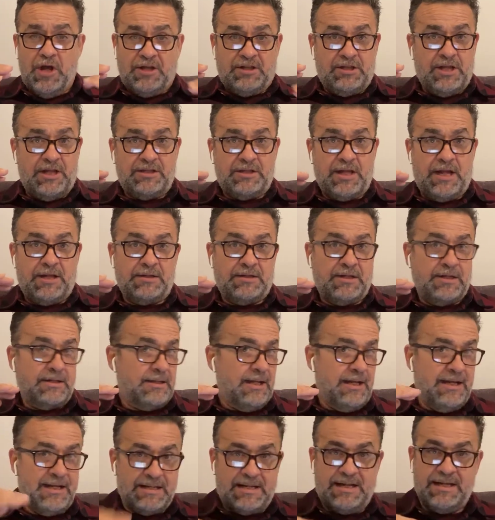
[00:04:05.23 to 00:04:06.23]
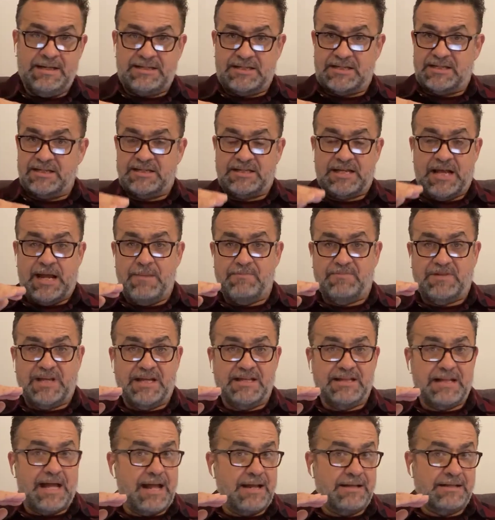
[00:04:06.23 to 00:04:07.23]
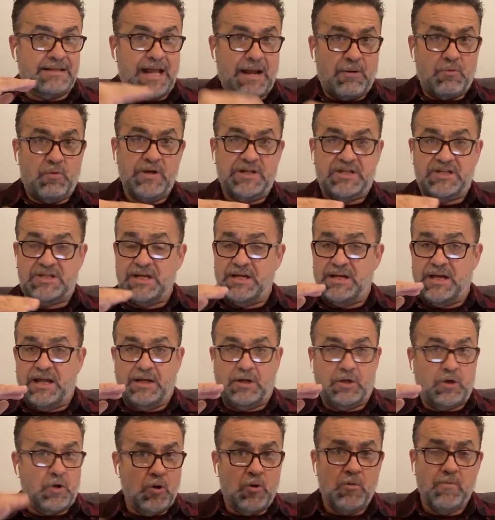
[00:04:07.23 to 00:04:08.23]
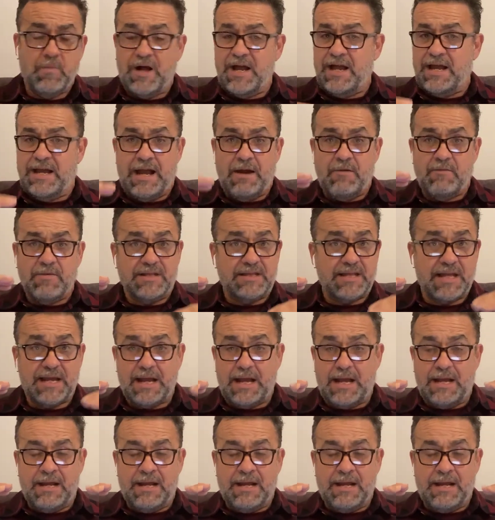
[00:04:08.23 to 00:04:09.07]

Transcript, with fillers: That that it, it's the same thing that that we've seen in Cuba and everything.